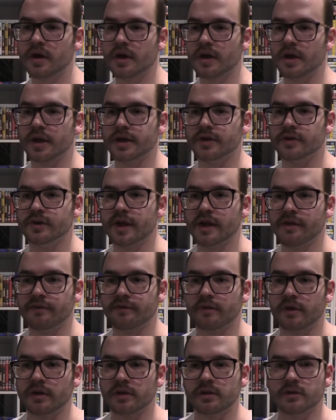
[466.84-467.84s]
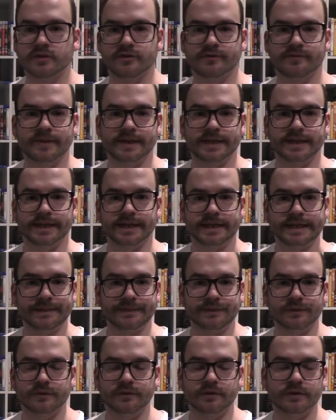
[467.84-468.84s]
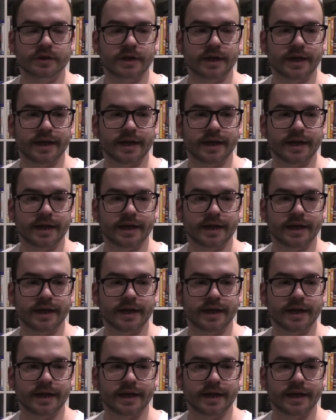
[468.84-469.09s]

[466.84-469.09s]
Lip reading: I don't have a lot of money anymore,